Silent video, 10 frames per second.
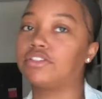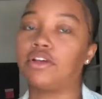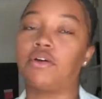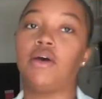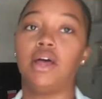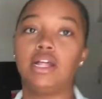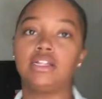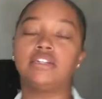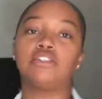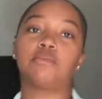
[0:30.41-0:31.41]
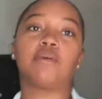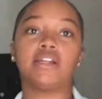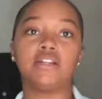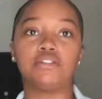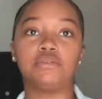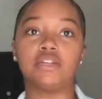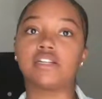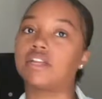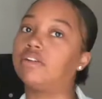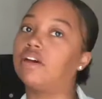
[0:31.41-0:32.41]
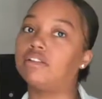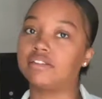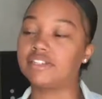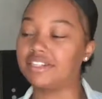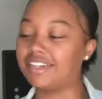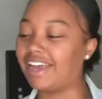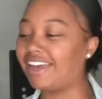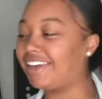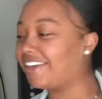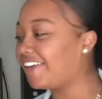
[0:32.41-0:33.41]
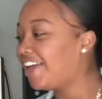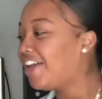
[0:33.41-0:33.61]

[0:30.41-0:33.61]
So let's jump right into it. I don't know how long it's gonna take.